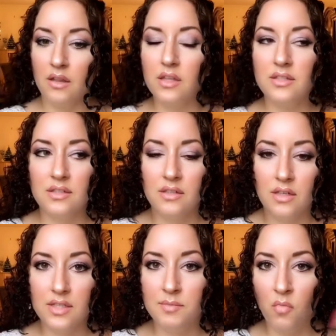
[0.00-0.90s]
This
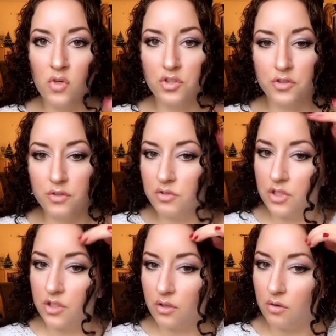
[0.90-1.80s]
is more true
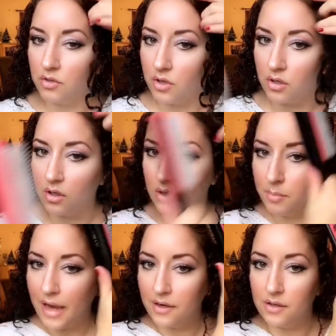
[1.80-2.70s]
to your own curl
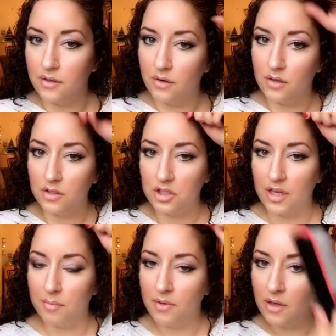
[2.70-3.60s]
pattern and curl
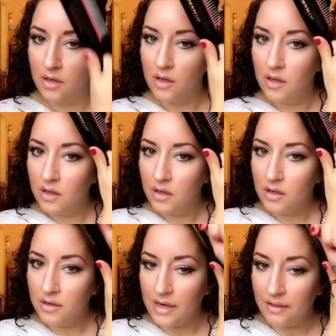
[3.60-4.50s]
shape.
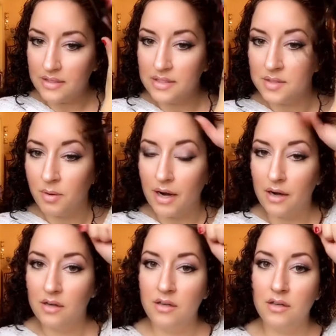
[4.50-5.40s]
Now this is
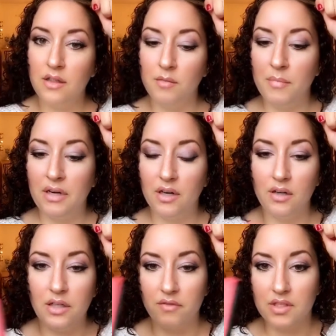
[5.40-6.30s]
where the
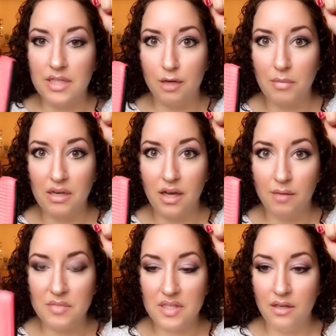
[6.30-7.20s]
miracle of the Denman
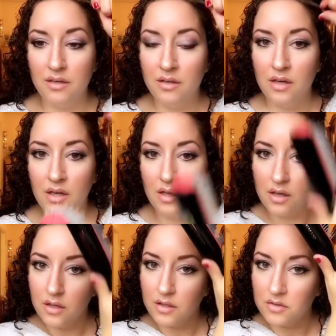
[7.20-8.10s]
comes in.
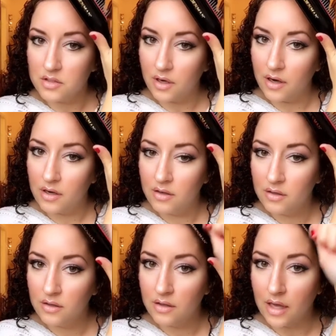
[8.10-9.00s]
You start
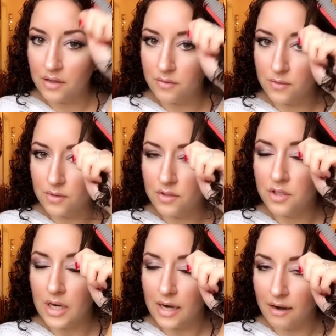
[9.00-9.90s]
at the root.
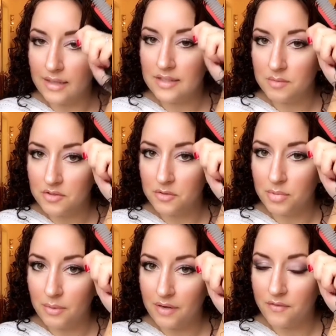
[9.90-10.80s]
Your hair has to be
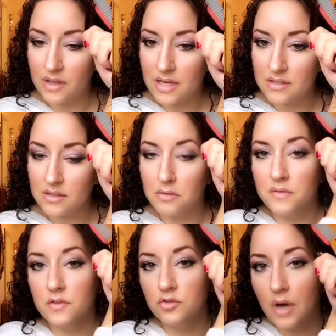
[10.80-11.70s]
super wet for this. So
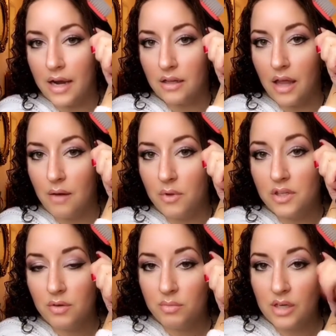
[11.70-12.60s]
if it dried a lot while
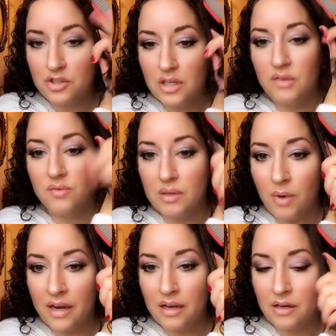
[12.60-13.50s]
you were brushing it,
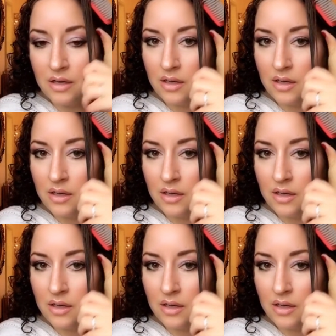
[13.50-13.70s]
re-wet it.